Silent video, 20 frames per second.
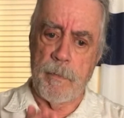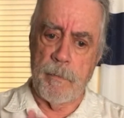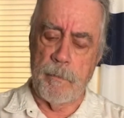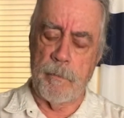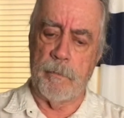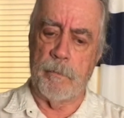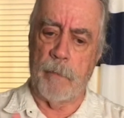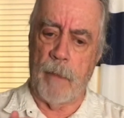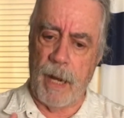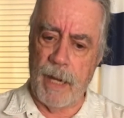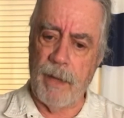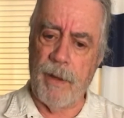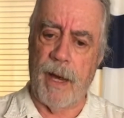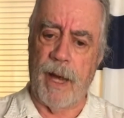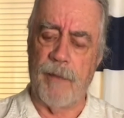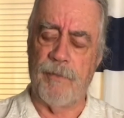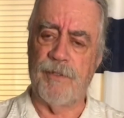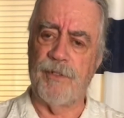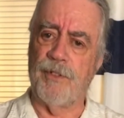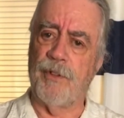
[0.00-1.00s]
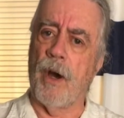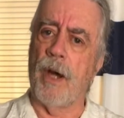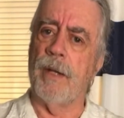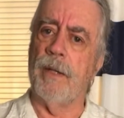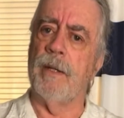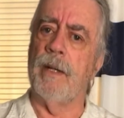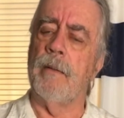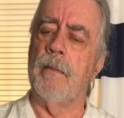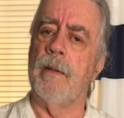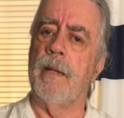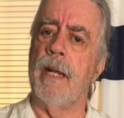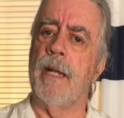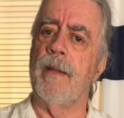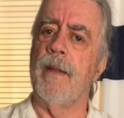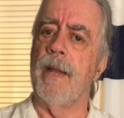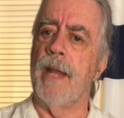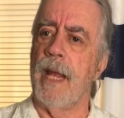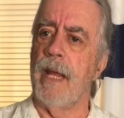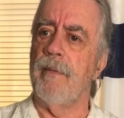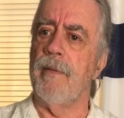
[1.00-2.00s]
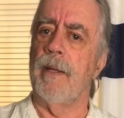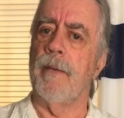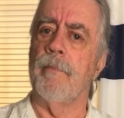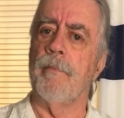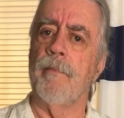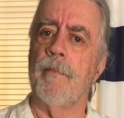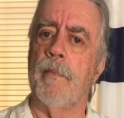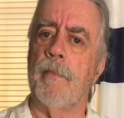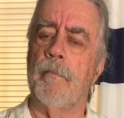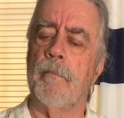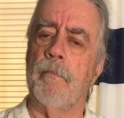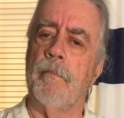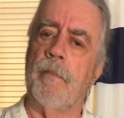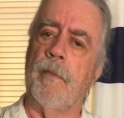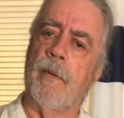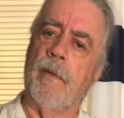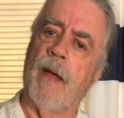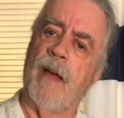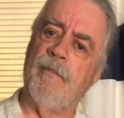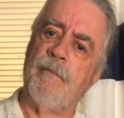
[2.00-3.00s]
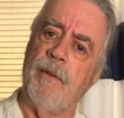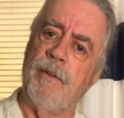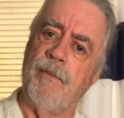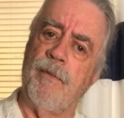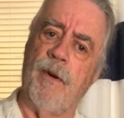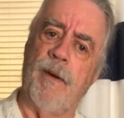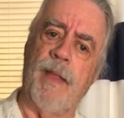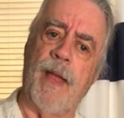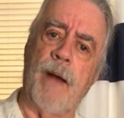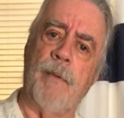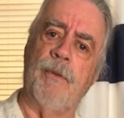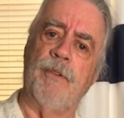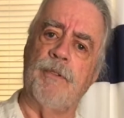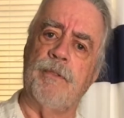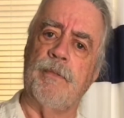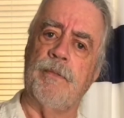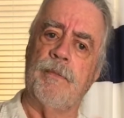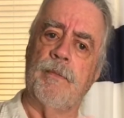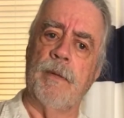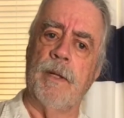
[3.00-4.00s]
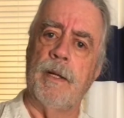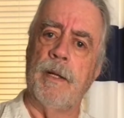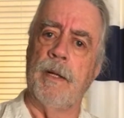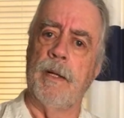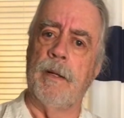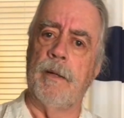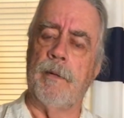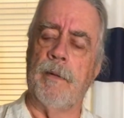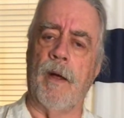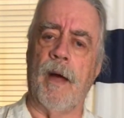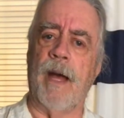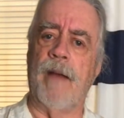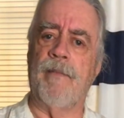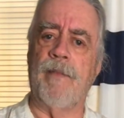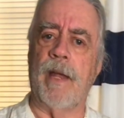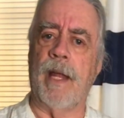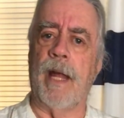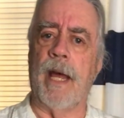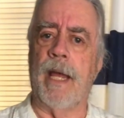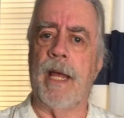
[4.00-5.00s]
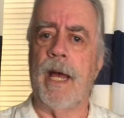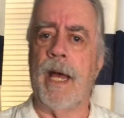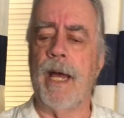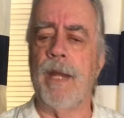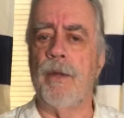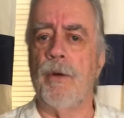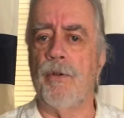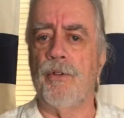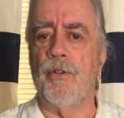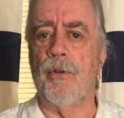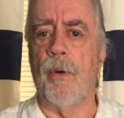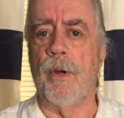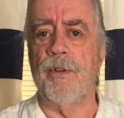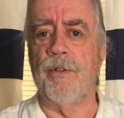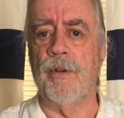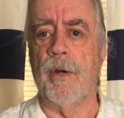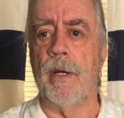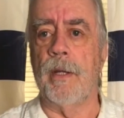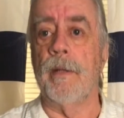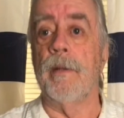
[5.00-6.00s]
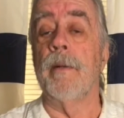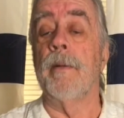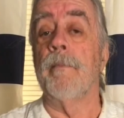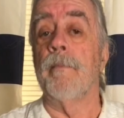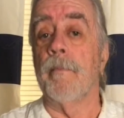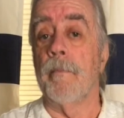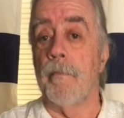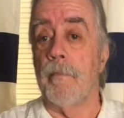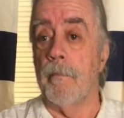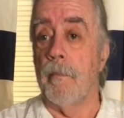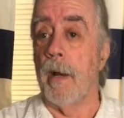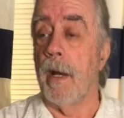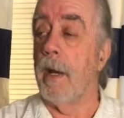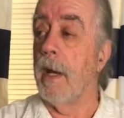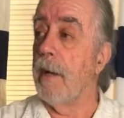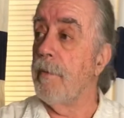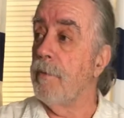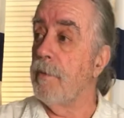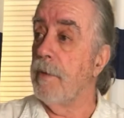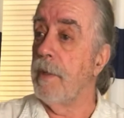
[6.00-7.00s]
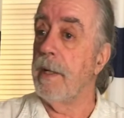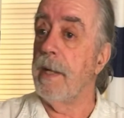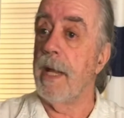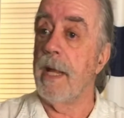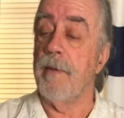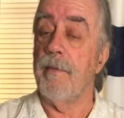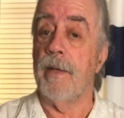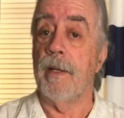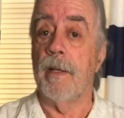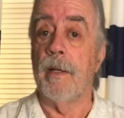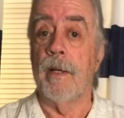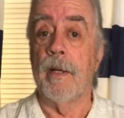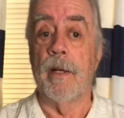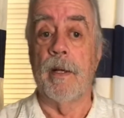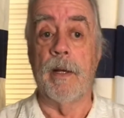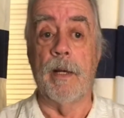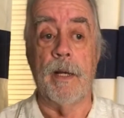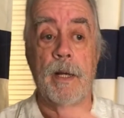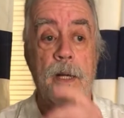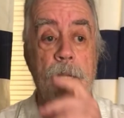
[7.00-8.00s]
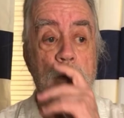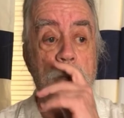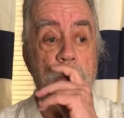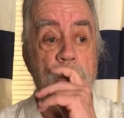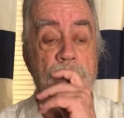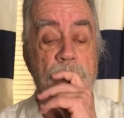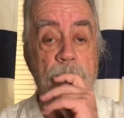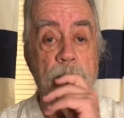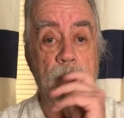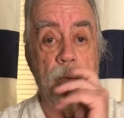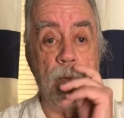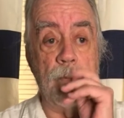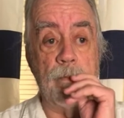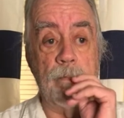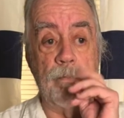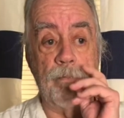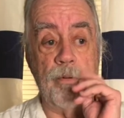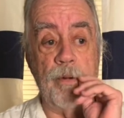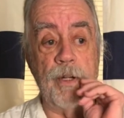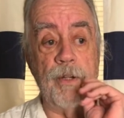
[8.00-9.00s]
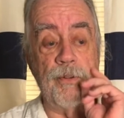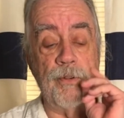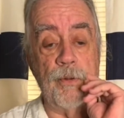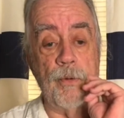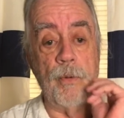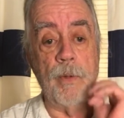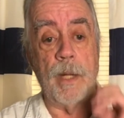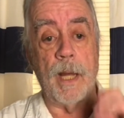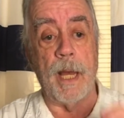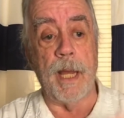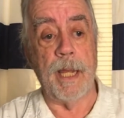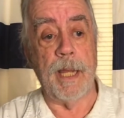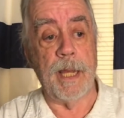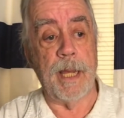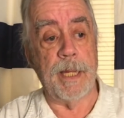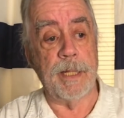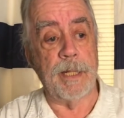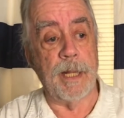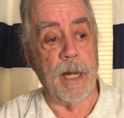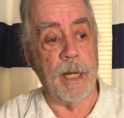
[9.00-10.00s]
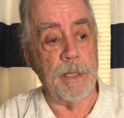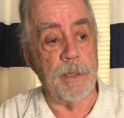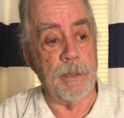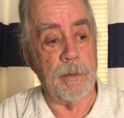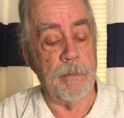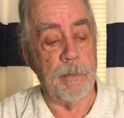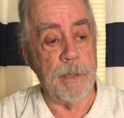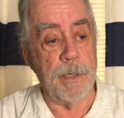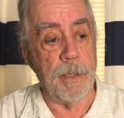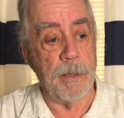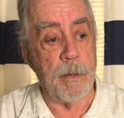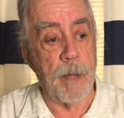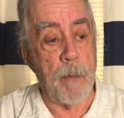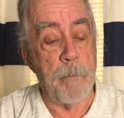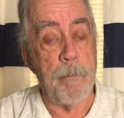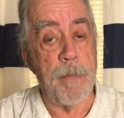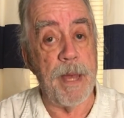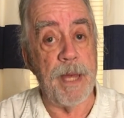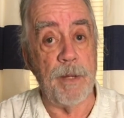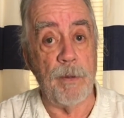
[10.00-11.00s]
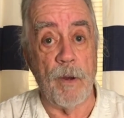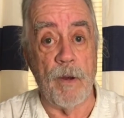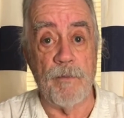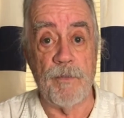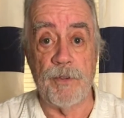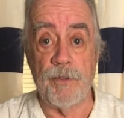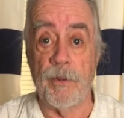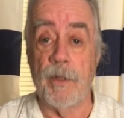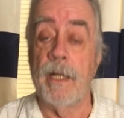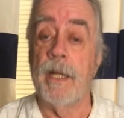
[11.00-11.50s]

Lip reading: my life started in the Navy. The life before that was the life that I had no choice on. My life was in the Navy. Pretty soon I had gotten to be a petty officer.